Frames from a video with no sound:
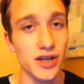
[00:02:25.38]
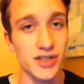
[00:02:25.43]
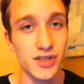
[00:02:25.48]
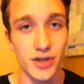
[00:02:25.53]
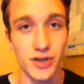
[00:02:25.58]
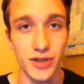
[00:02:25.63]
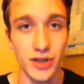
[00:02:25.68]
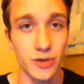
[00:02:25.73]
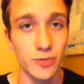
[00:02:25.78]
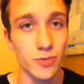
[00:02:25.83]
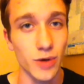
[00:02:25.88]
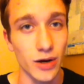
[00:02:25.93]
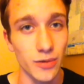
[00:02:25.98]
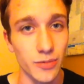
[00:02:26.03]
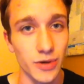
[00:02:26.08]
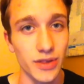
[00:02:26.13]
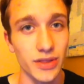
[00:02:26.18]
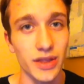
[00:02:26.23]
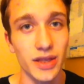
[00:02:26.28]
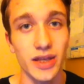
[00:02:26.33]
started to
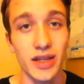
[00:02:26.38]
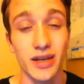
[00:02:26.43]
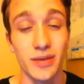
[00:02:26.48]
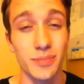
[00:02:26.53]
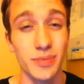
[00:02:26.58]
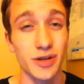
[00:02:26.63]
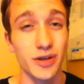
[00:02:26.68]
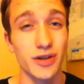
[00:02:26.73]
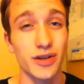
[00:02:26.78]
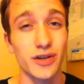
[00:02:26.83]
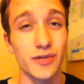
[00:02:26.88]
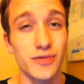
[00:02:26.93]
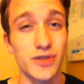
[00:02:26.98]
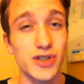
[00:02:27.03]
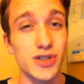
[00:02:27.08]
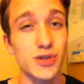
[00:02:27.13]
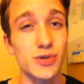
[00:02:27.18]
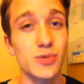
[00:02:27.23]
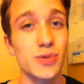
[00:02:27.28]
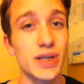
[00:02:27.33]
run with it. In a period of
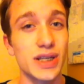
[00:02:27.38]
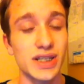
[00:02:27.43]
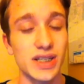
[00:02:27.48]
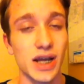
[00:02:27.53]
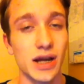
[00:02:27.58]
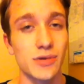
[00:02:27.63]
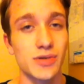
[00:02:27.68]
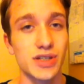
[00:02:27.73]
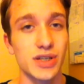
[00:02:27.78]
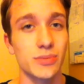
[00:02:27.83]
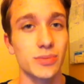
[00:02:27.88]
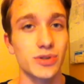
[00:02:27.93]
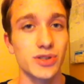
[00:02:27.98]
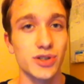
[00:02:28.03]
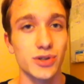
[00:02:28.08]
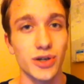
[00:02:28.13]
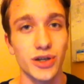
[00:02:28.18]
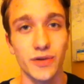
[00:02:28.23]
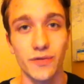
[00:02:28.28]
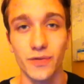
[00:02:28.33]
2 weeks, I was able
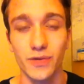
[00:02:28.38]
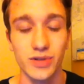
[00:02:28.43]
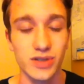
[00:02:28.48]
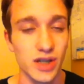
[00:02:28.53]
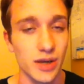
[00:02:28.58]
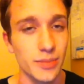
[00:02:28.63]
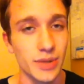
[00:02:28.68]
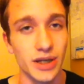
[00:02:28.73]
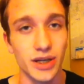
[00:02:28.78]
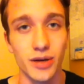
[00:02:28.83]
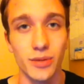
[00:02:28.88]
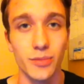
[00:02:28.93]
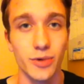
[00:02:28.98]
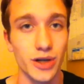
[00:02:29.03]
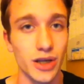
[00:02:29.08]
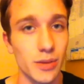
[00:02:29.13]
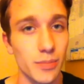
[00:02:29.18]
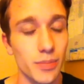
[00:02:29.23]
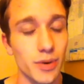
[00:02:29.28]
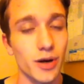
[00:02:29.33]
to create a full-time income
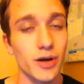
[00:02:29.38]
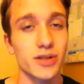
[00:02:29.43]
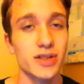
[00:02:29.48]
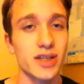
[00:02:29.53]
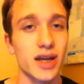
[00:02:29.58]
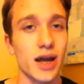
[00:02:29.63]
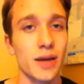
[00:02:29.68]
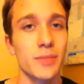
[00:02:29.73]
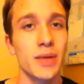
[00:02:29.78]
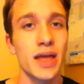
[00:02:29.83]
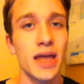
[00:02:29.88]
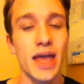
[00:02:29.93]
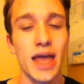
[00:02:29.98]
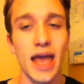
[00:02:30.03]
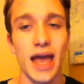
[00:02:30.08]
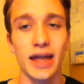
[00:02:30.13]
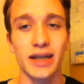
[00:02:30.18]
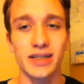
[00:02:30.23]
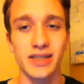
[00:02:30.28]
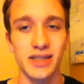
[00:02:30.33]
working part-time.
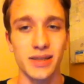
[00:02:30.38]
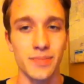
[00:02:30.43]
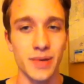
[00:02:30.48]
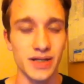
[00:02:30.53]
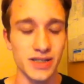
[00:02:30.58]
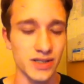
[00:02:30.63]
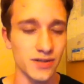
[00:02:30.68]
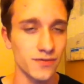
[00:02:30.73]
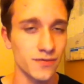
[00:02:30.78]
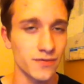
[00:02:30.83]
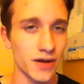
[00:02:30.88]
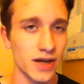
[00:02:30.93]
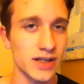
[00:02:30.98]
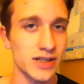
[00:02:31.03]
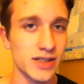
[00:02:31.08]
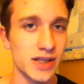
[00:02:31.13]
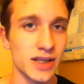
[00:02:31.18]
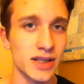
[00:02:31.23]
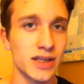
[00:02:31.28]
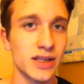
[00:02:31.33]
And it's the best
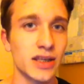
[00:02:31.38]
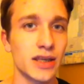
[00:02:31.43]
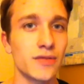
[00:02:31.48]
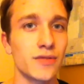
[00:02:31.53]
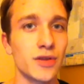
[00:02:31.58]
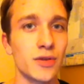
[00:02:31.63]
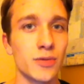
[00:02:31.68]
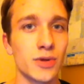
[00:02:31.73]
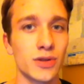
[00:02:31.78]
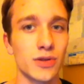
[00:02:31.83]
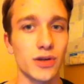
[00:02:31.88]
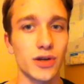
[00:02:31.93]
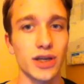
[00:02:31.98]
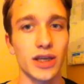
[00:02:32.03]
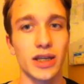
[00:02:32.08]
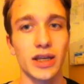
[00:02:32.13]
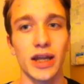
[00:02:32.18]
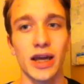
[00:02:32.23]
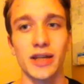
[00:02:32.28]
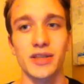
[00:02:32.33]
advice I could give you when
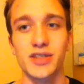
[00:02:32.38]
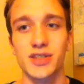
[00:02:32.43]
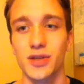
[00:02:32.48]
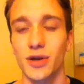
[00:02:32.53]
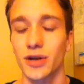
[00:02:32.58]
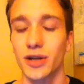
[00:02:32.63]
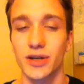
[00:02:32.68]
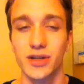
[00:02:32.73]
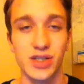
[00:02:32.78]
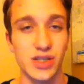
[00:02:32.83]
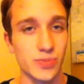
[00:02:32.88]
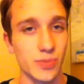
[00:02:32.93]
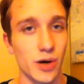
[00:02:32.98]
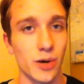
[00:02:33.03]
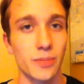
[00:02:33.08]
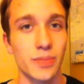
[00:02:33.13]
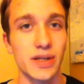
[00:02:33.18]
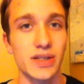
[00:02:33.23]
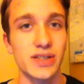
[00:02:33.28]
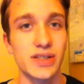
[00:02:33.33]
looking at starting a
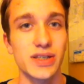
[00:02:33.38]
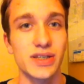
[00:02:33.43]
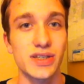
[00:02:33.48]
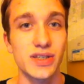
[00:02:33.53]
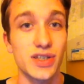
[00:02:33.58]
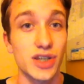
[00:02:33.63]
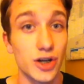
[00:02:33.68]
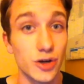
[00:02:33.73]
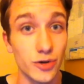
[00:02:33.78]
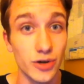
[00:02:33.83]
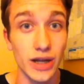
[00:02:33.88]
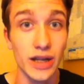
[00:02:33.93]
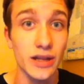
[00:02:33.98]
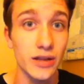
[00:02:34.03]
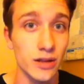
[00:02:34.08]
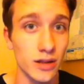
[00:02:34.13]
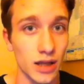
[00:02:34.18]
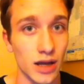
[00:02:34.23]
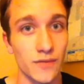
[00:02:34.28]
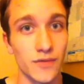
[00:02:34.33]
small business, to
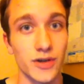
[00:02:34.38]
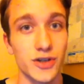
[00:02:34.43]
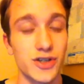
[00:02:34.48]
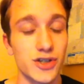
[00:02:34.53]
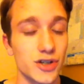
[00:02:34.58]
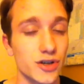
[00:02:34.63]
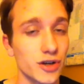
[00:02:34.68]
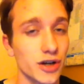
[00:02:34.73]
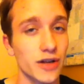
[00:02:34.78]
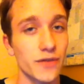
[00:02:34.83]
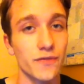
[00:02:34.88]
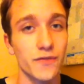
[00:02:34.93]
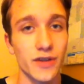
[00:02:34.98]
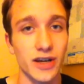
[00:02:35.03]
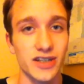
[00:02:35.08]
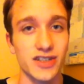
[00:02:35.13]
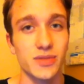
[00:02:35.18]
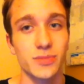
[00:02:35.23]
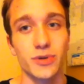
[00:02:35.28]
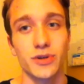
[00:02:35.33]
create leverage, to create
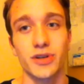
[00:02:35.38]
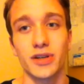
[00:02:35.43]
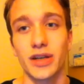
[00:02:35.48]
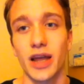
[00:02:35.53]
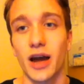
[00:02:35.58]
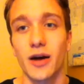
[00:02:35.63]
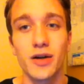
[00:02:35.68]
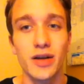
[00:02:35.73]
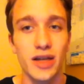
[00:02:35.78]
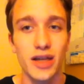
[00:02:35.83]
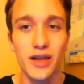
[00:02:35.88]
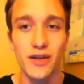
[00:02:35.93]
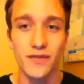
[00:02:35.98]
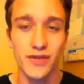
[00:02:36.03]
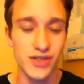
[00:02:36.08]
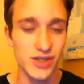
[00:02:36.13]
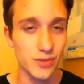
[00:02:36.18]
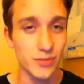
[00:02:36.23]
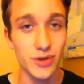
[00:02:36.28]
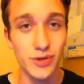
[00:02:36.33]
flexibility. Now, if
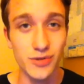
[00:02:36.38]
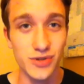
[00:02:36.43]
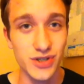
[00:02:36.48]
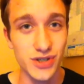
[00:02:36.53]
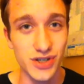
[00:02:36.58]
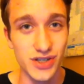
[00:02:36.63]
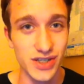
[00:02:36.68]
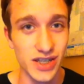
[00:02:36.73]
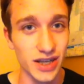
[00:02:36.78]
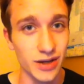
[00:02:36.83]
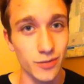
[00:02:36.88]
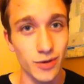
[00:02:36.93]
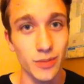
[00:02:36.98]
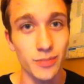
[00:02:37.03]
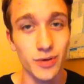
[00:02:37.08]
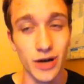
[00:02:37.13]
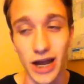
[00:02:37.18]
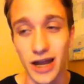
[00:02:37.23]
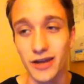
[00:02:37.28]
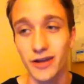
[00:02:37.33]
you're someone who's just like,
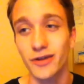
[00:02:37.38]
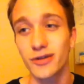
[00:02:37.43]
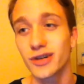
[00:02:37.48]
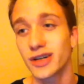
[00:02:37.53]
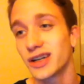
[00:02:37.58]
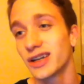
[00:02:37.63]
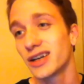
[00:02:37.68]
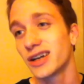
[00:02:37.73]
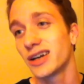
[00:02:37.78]
well, Brando,